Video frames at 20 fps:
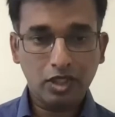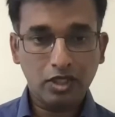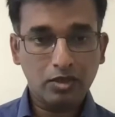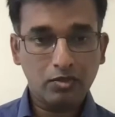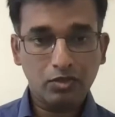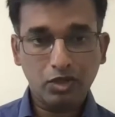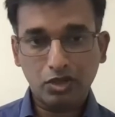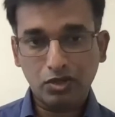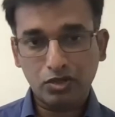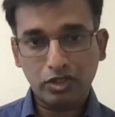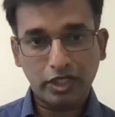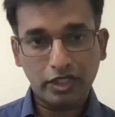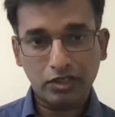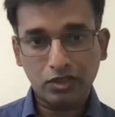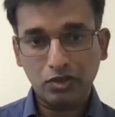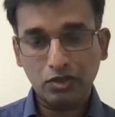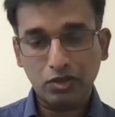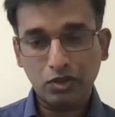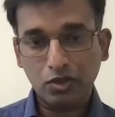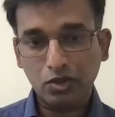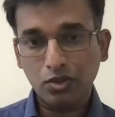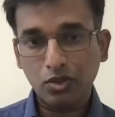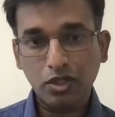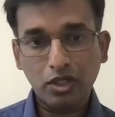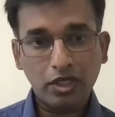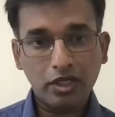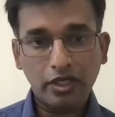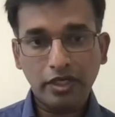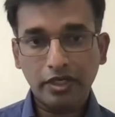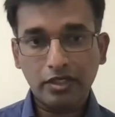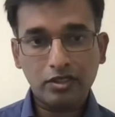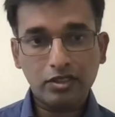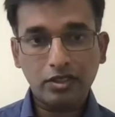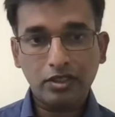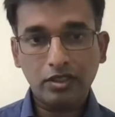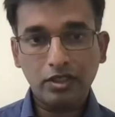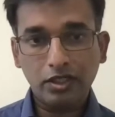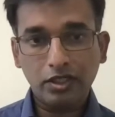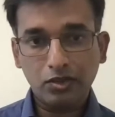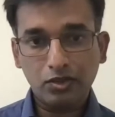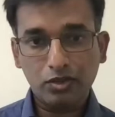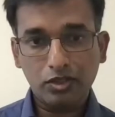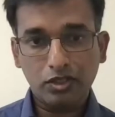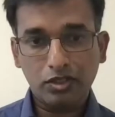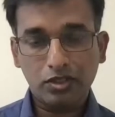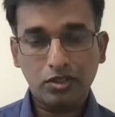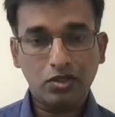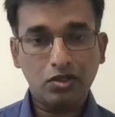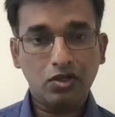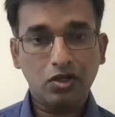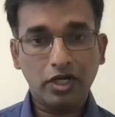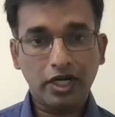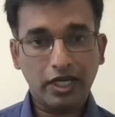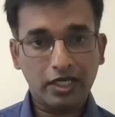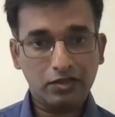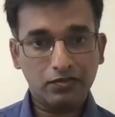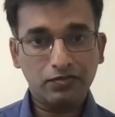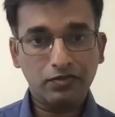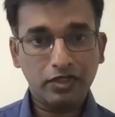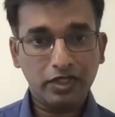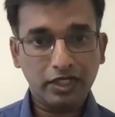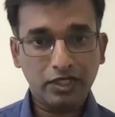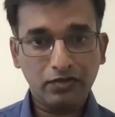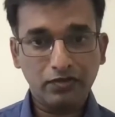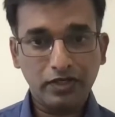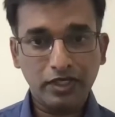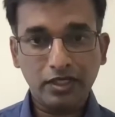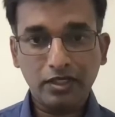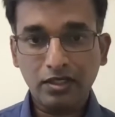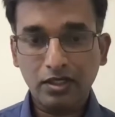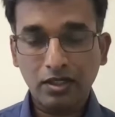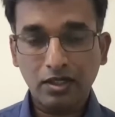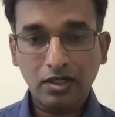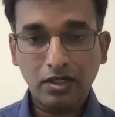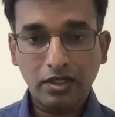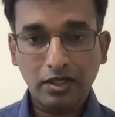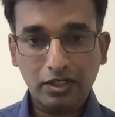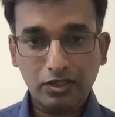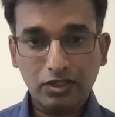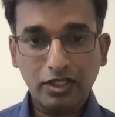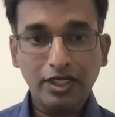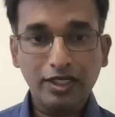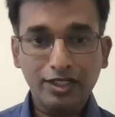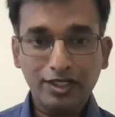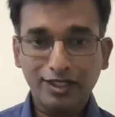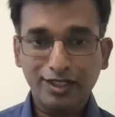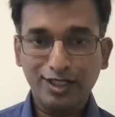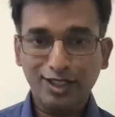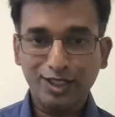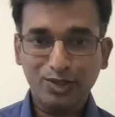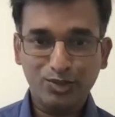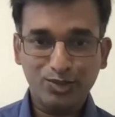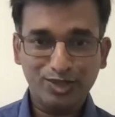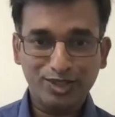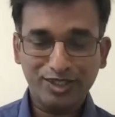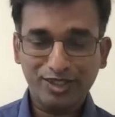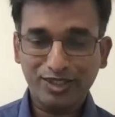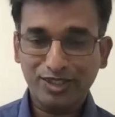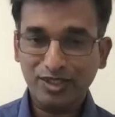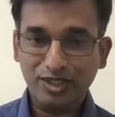Because as you know, external users are not as forgiving as the internal users.